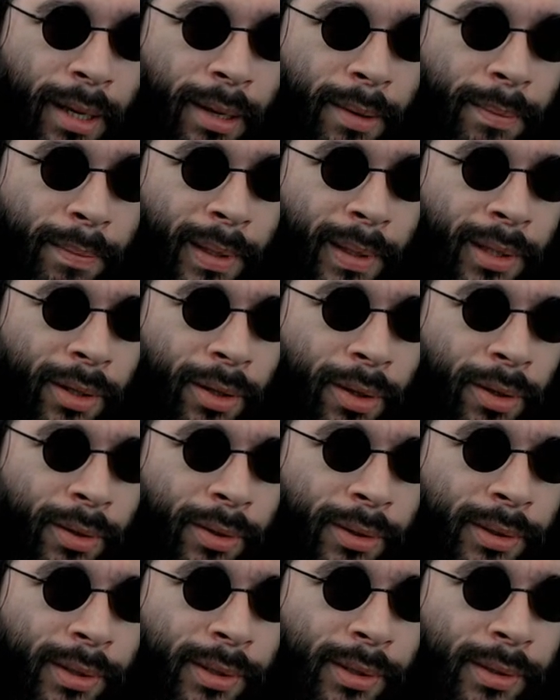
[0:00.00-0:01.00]

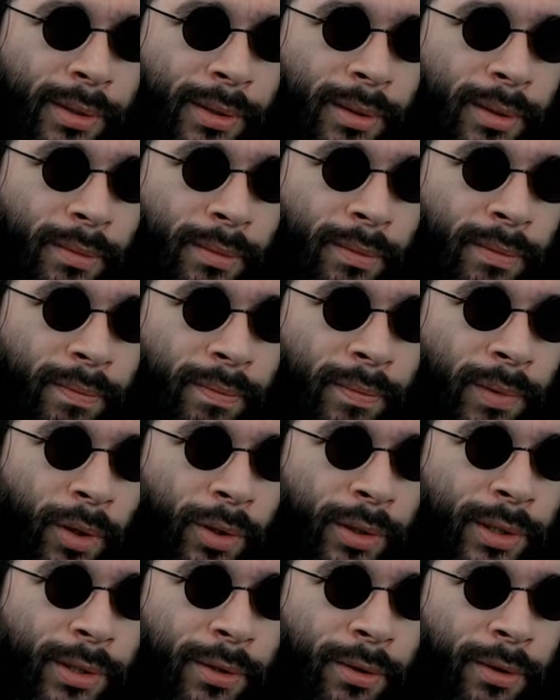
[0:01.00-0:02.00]
because
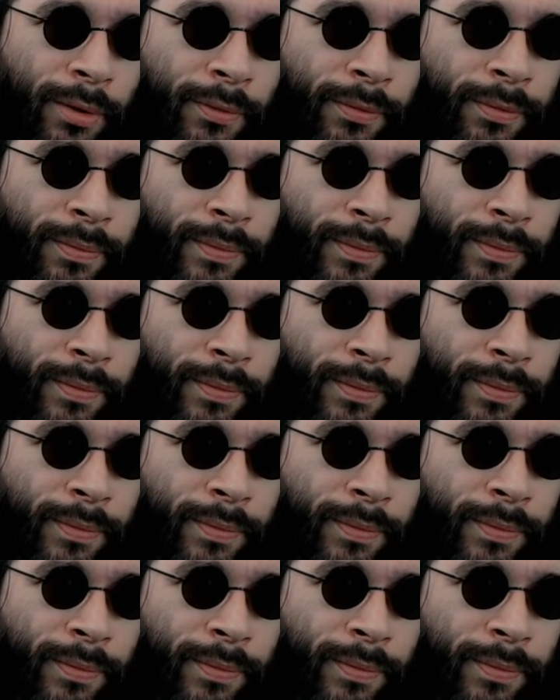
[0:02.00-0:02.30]
lots of